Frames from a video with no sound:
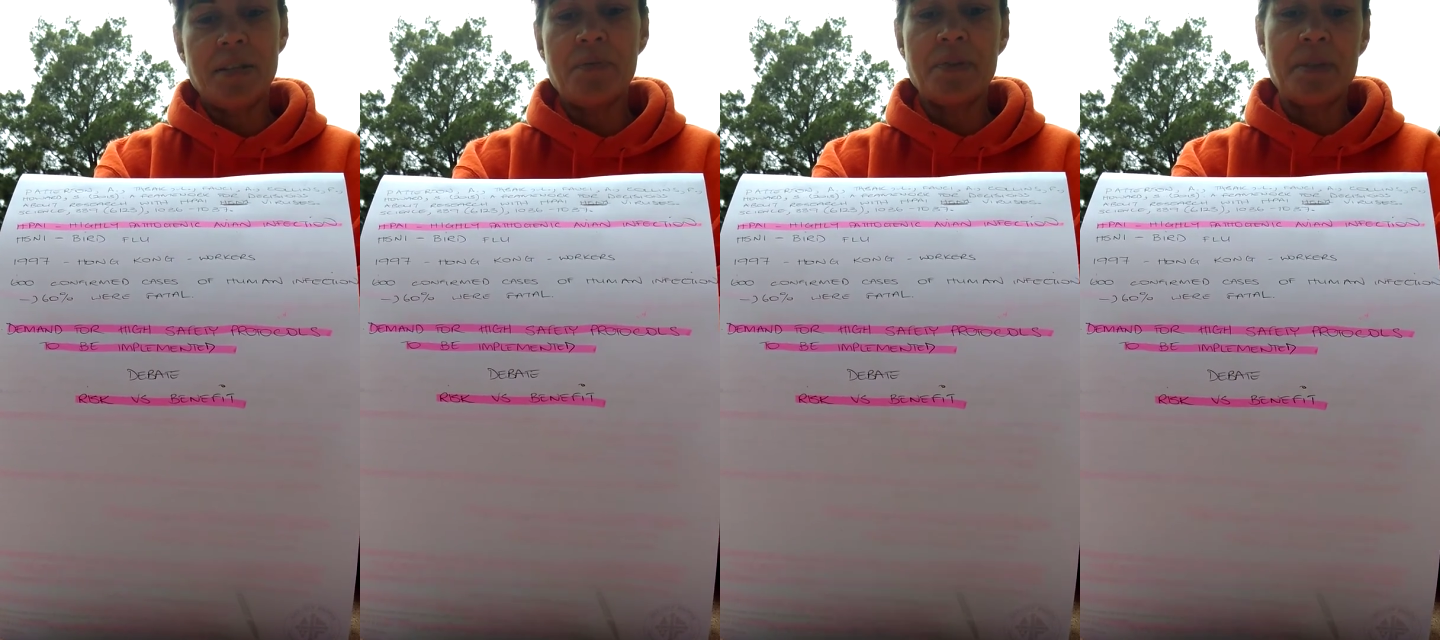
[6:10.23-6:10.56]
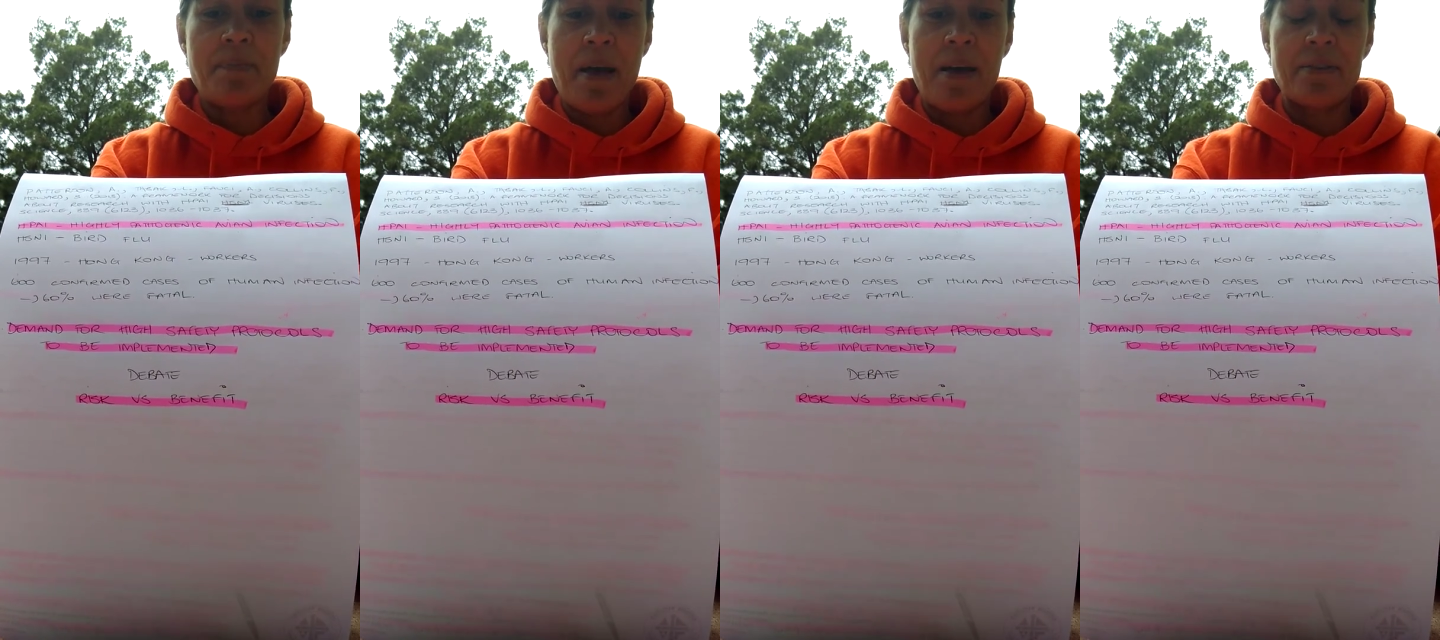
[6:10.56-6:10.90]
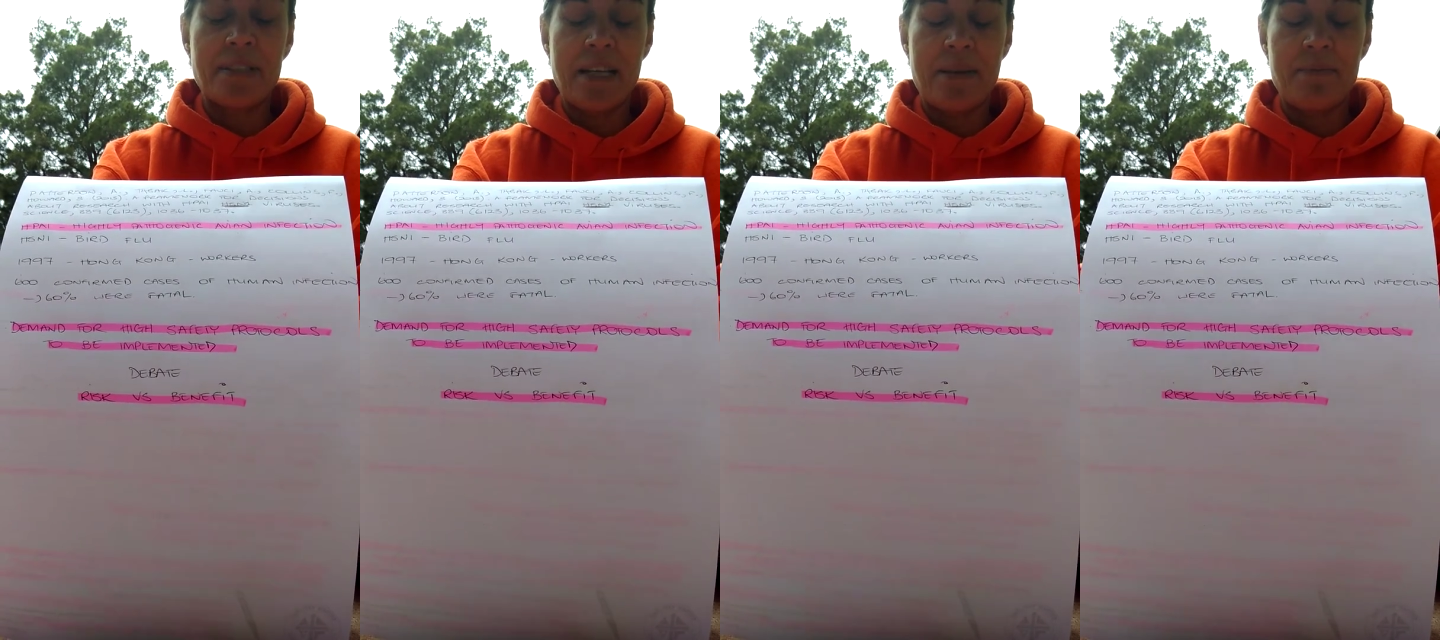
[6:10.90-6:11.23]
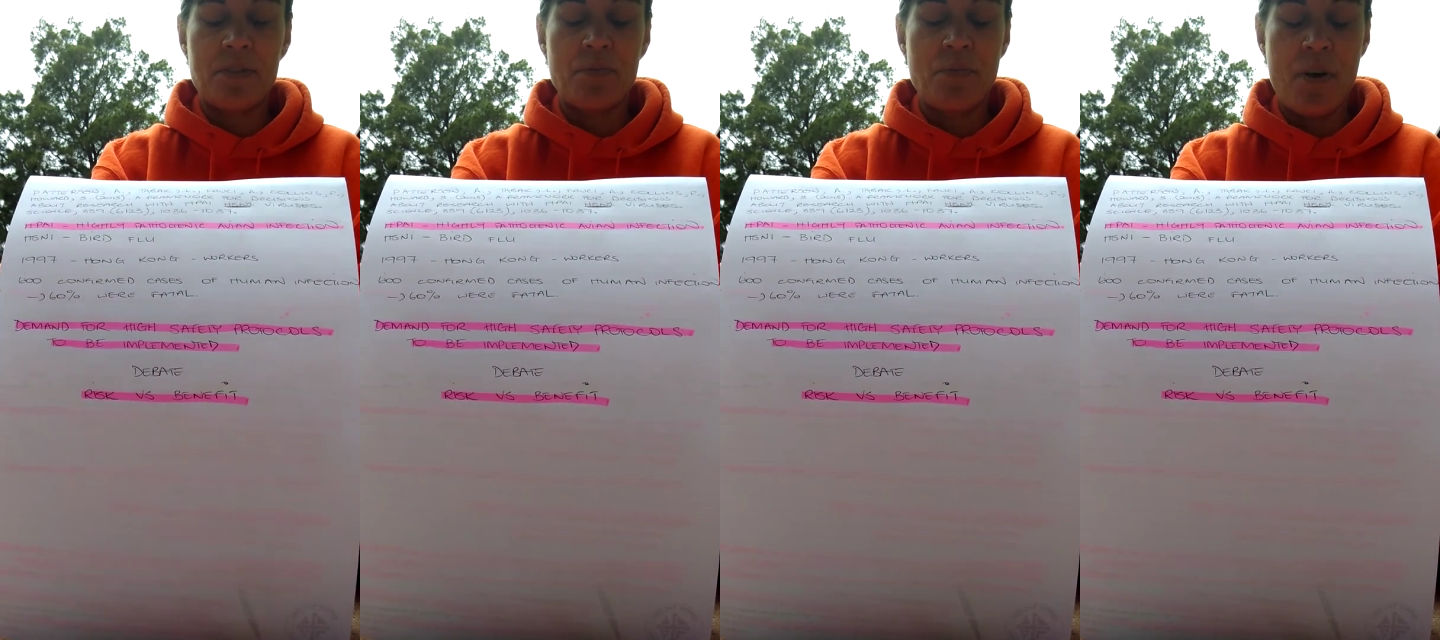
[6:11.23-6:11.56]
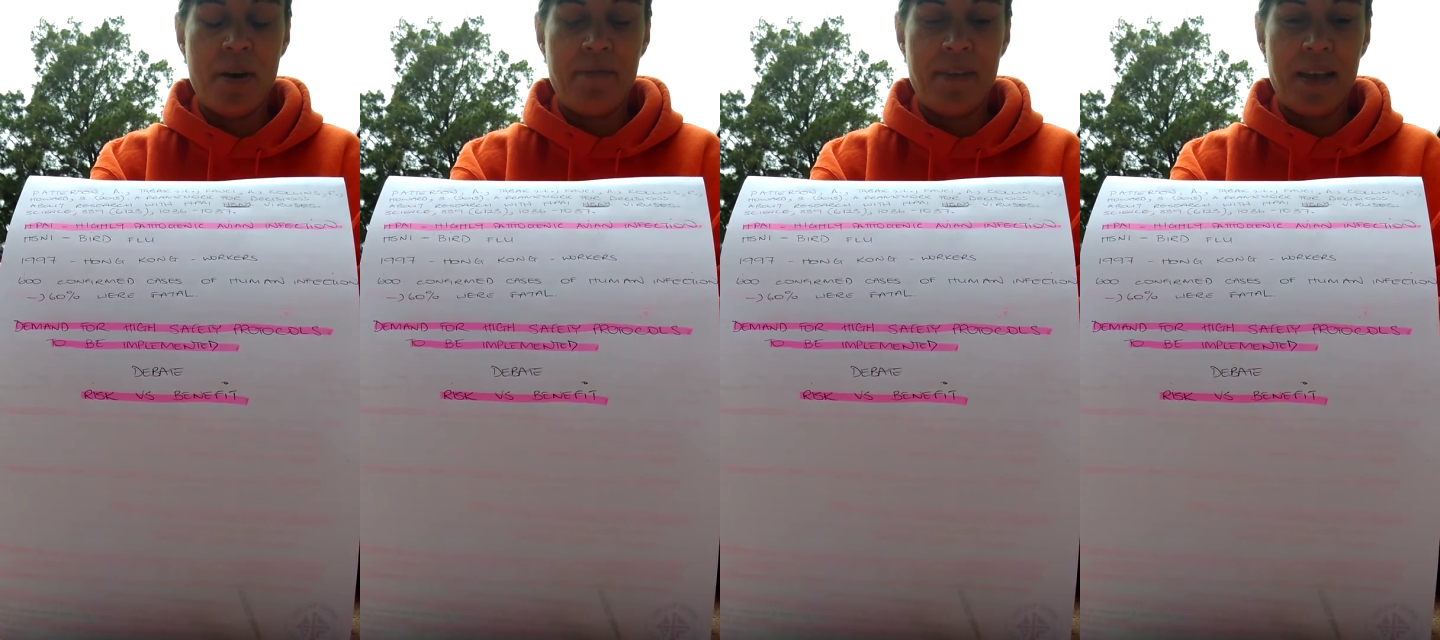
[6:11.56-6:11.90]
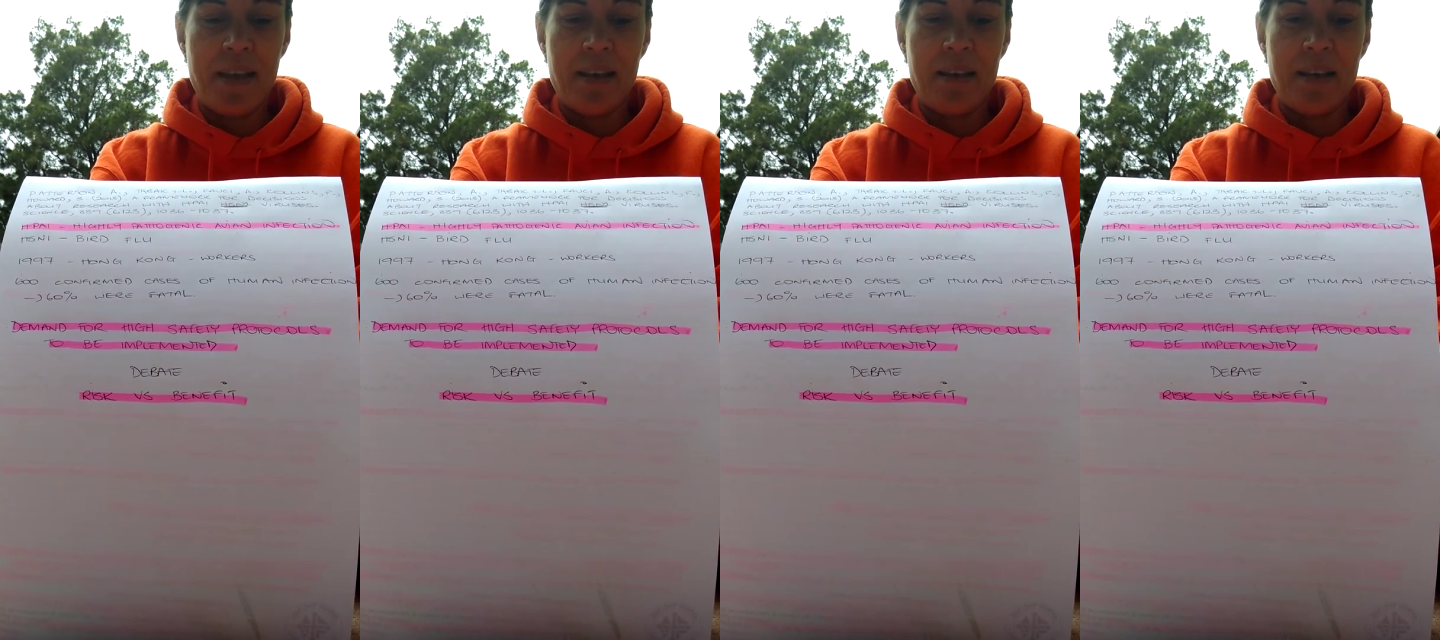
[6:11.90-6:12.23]
it was about
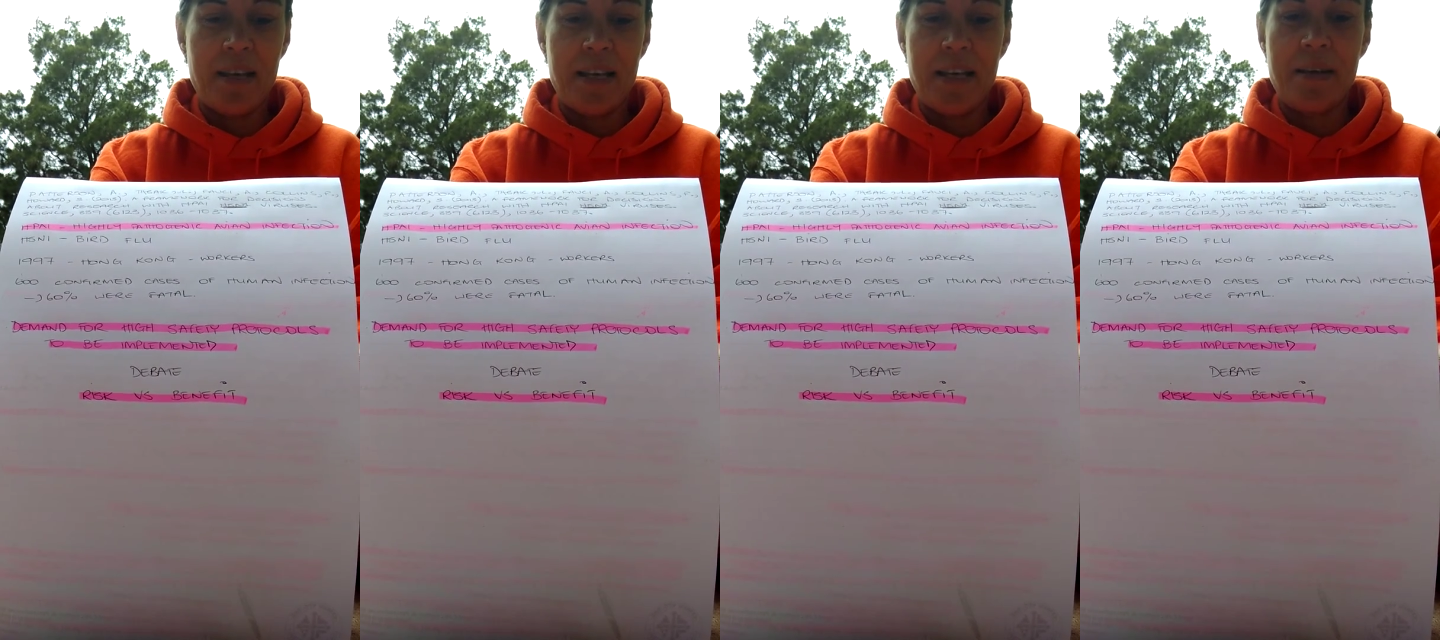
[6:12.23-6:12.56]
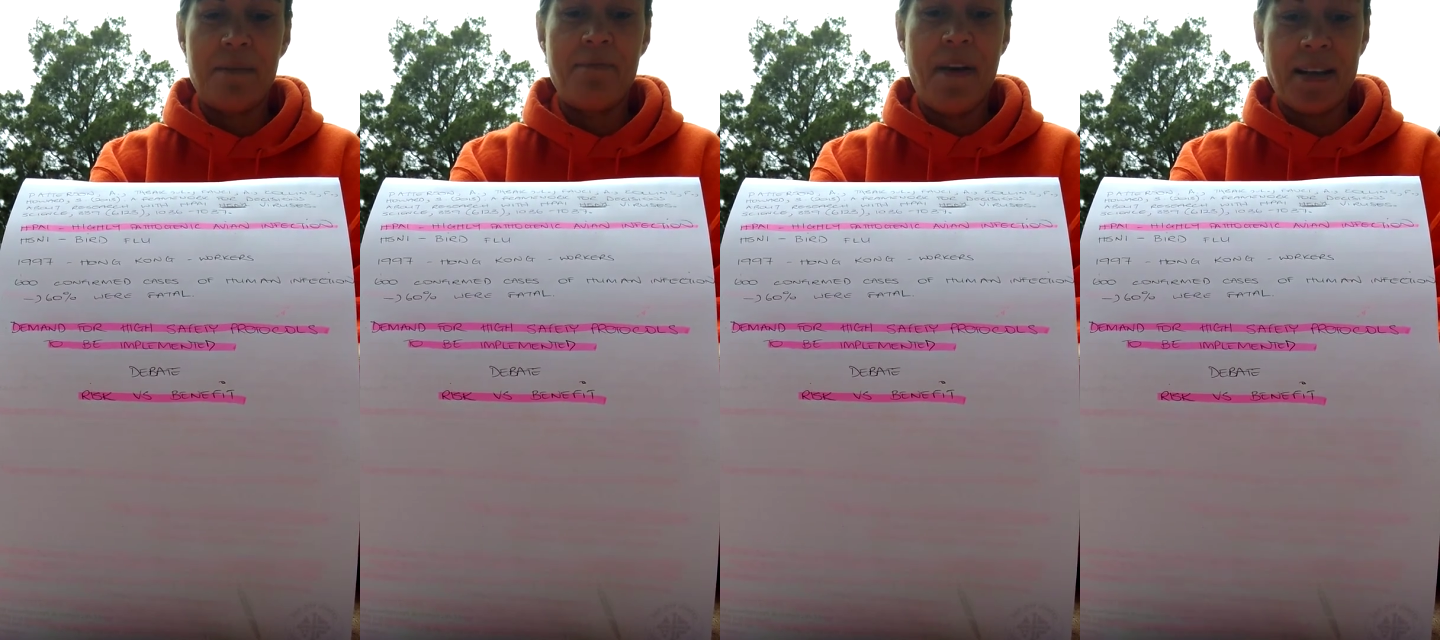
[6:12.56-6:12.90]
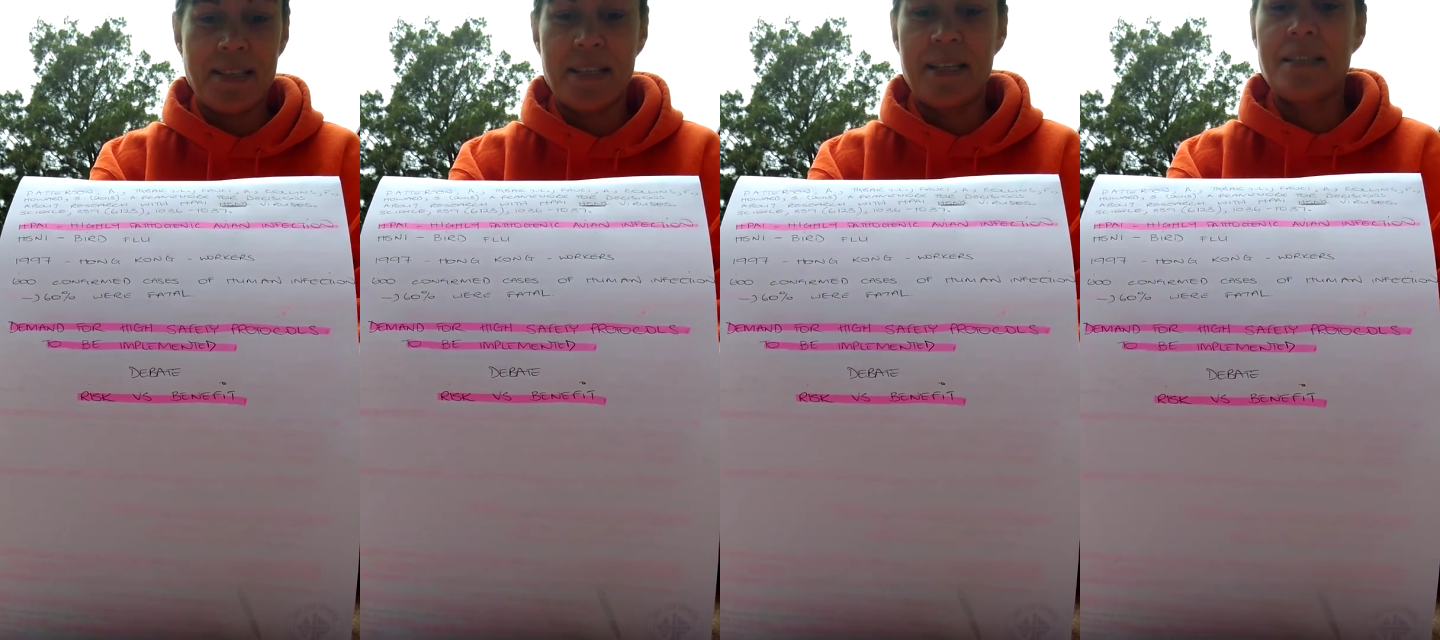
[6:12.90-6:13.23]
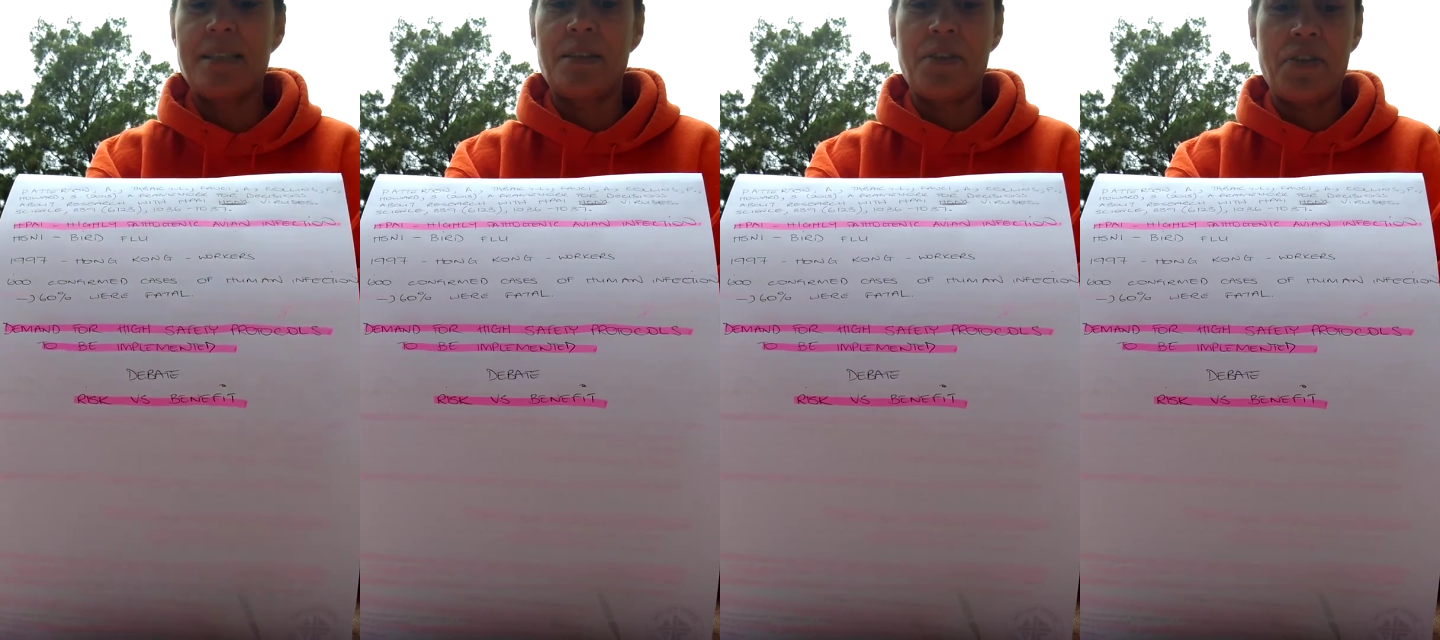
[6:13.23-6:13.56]
deriving vaccines and